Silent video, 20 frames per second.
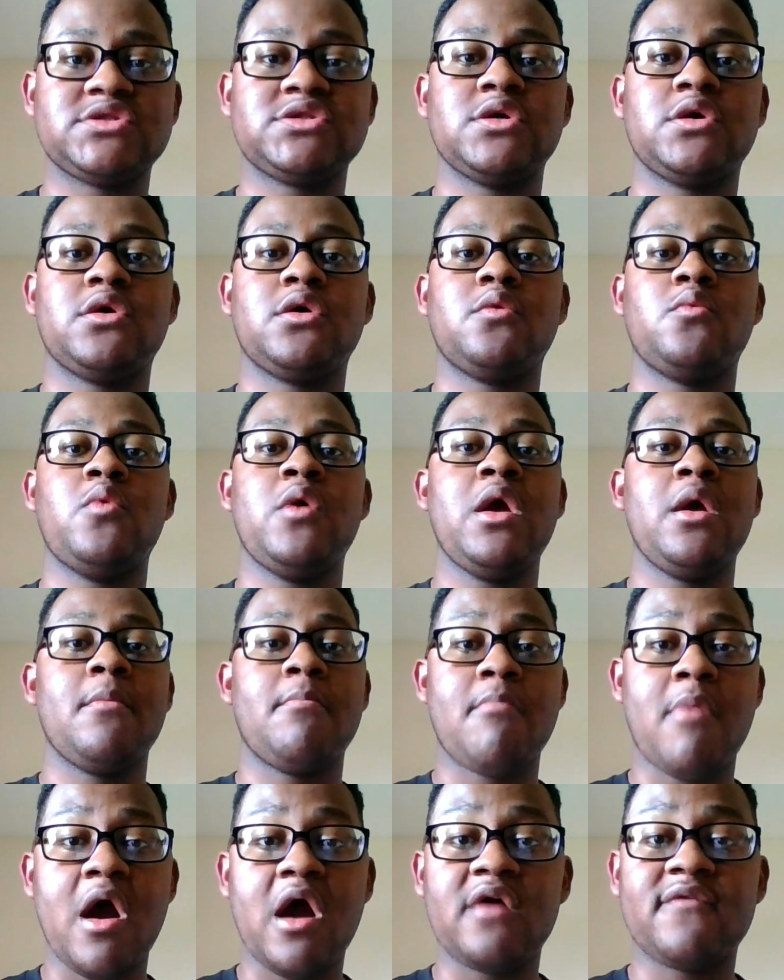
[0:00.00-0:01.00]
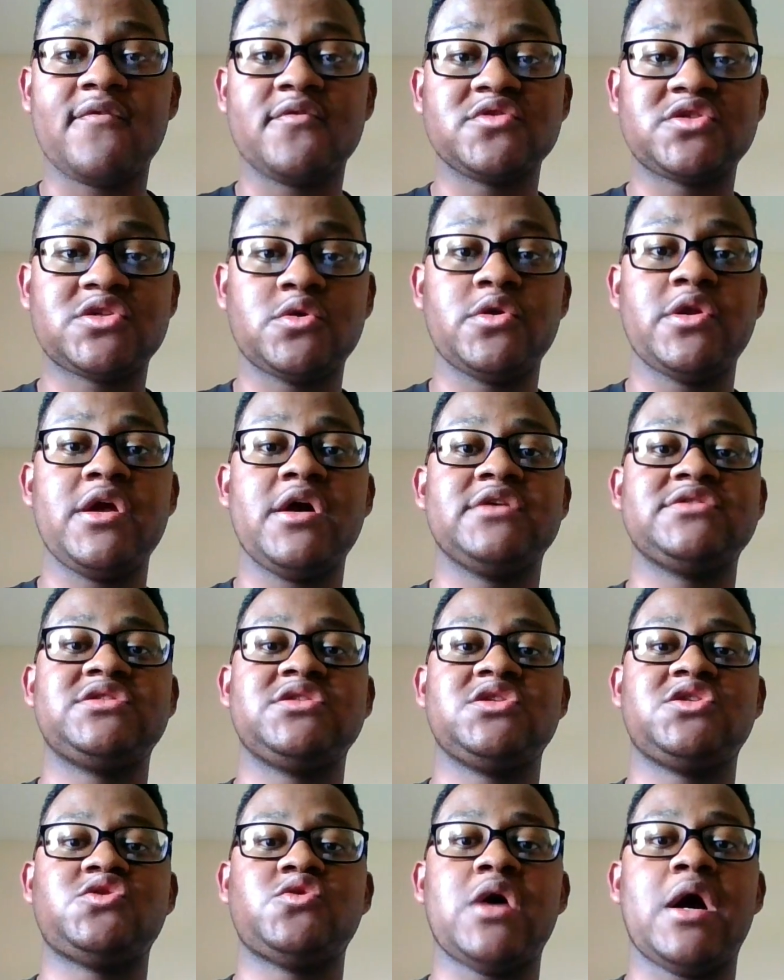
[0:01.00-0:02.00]
So, Marvel Studios
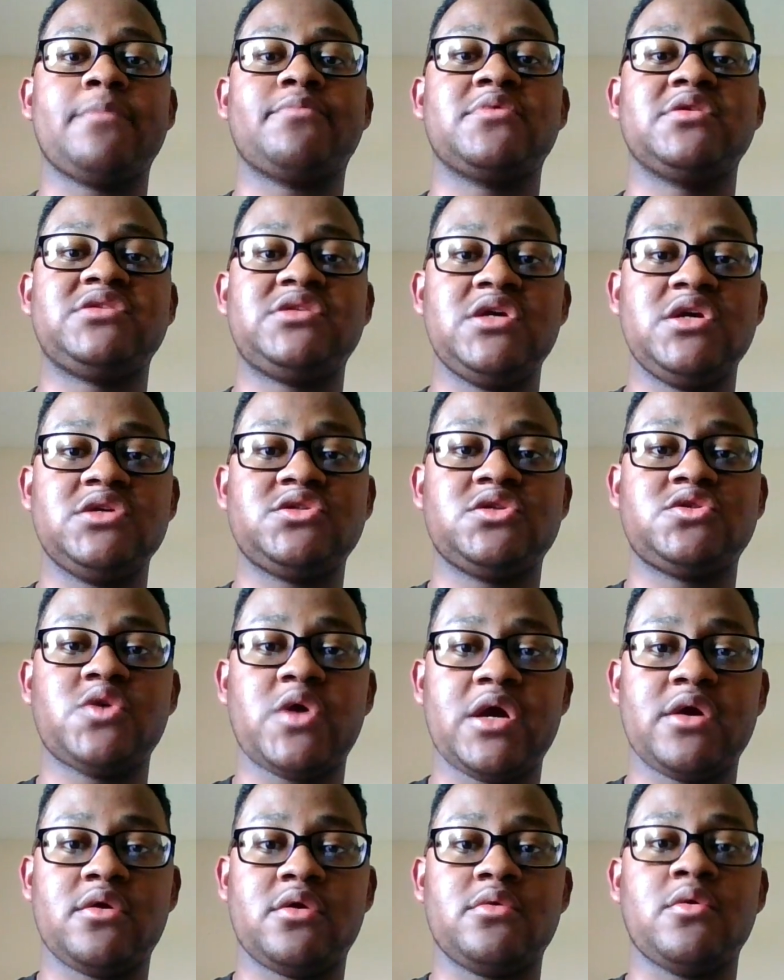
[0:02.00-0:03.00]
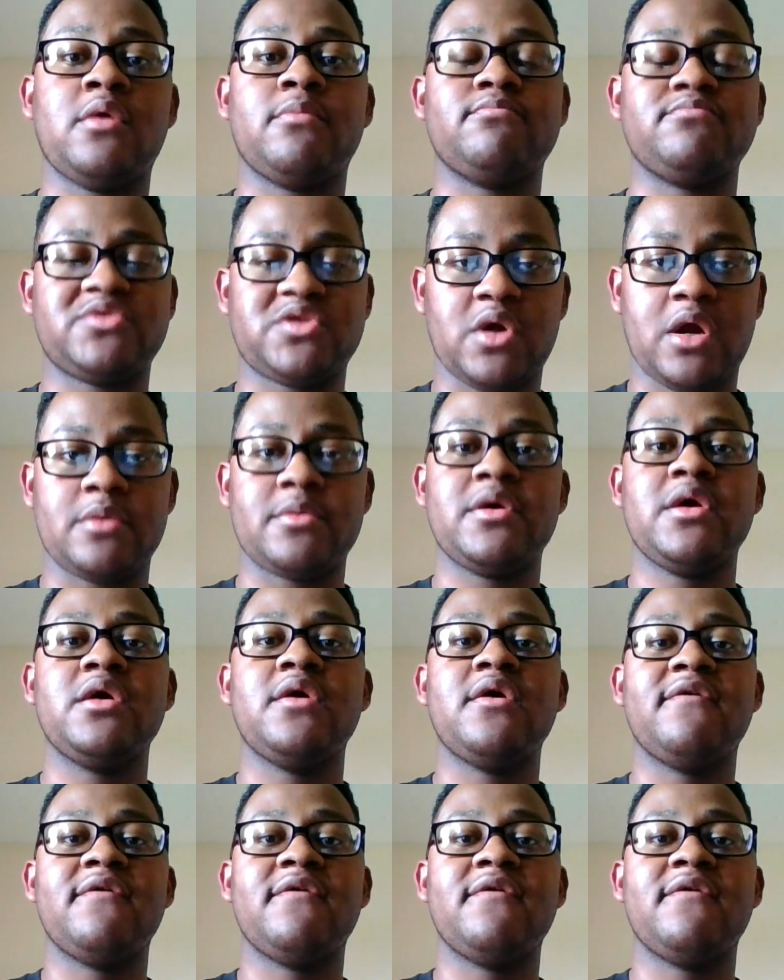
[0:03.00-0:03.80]
just dropped the teaser trailer. No, sorry.